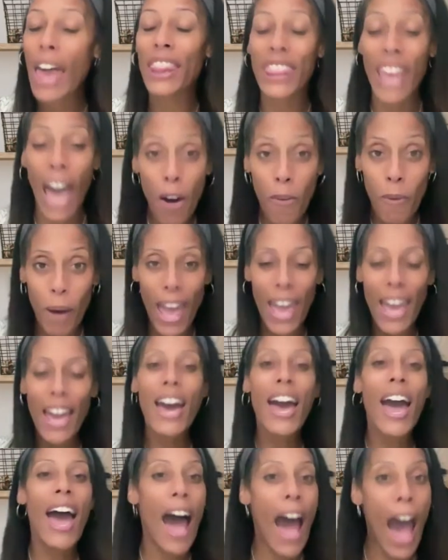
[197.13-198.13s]
That way,
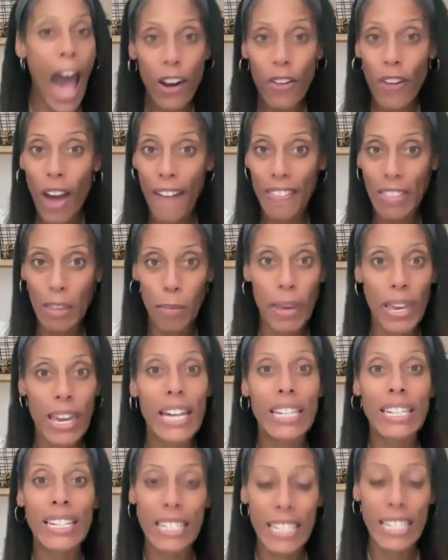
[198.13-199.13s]
I don't have to be
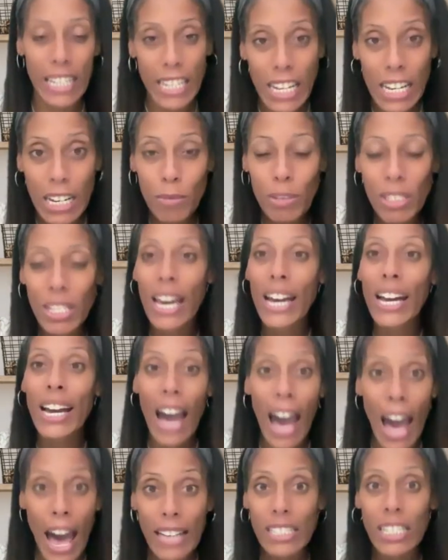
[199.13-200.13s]
in the DMs
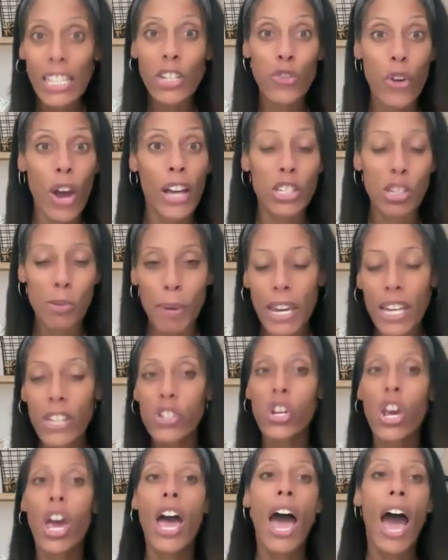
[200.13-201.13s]
constantly trying to pitch.